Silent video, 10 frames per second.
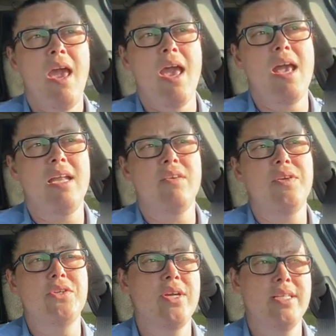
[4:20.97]
And if
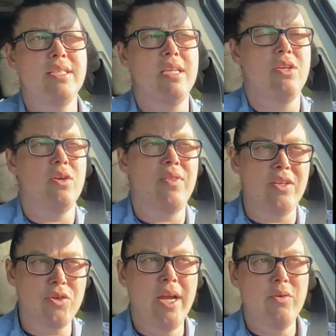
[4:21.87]
he tries, you know, if
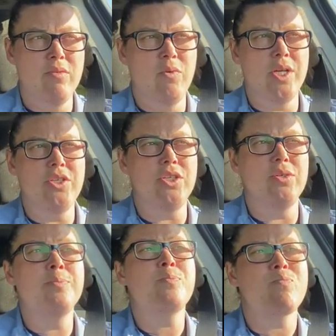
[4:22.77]
they try to avoid
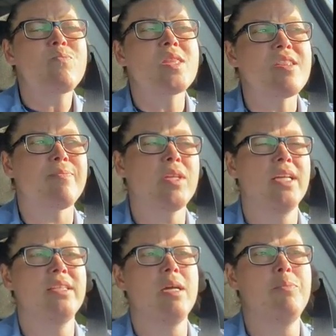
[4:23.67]
you,
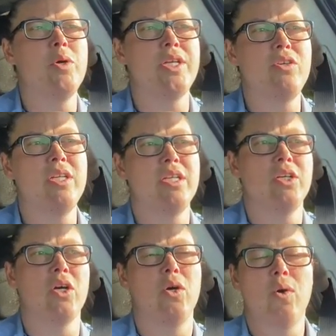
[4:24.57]
at that point you need to
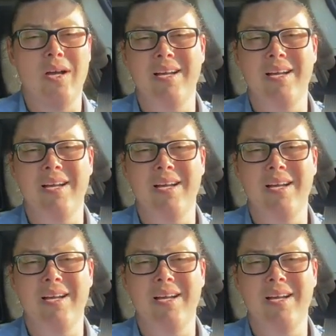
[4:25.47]
go